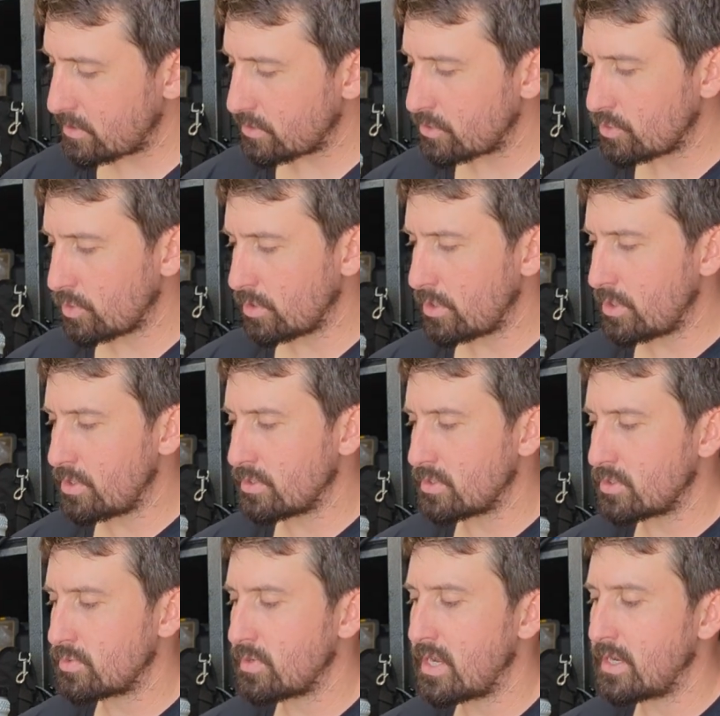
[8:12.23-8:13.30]
The short hose
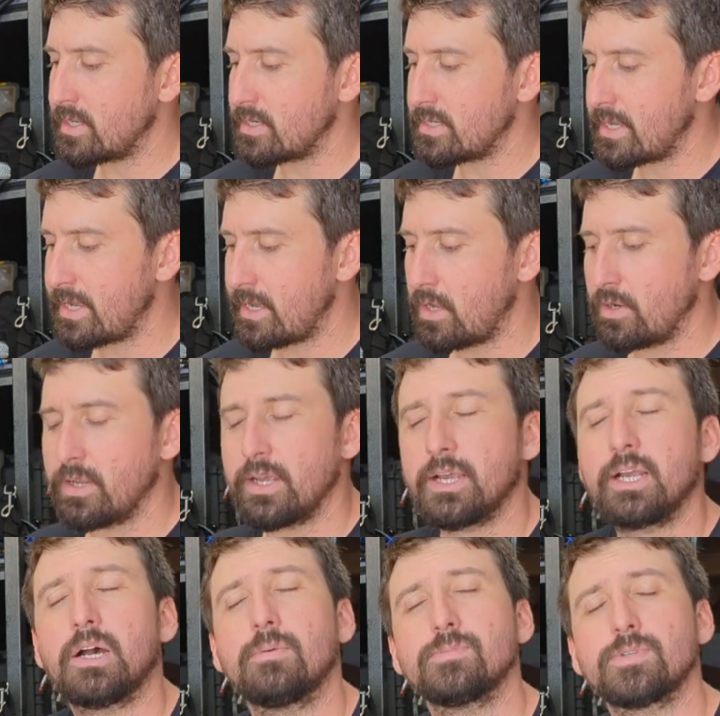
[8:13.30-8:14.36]
is routed down
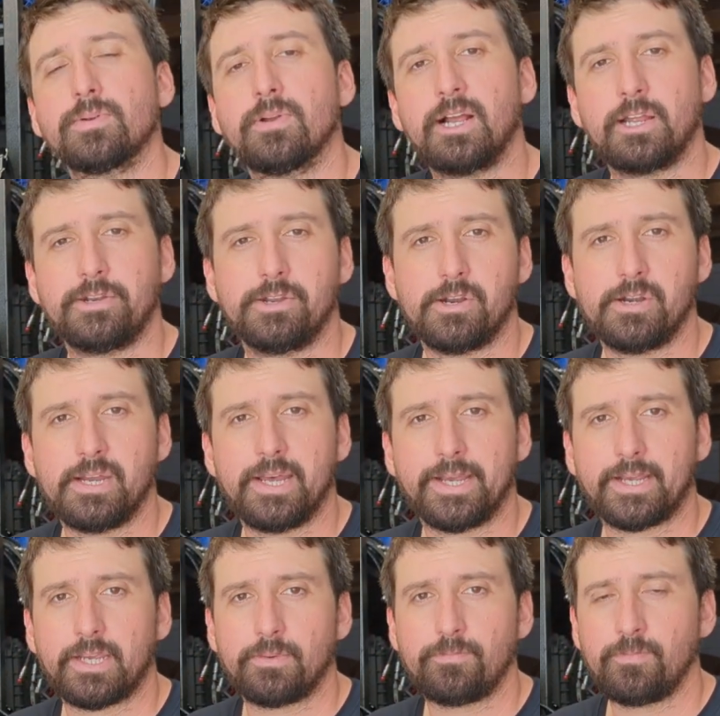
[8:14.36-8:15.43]
and comes around our neck.
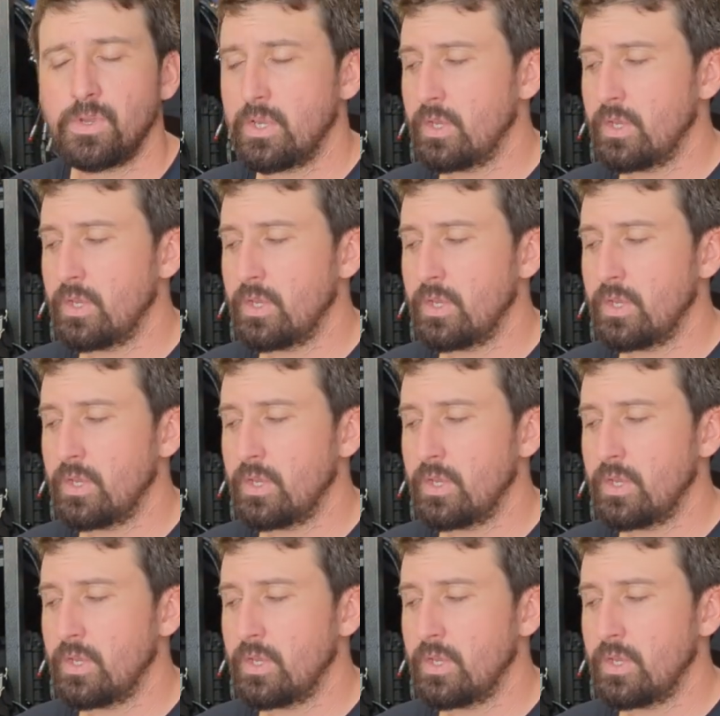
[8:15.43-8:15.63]
And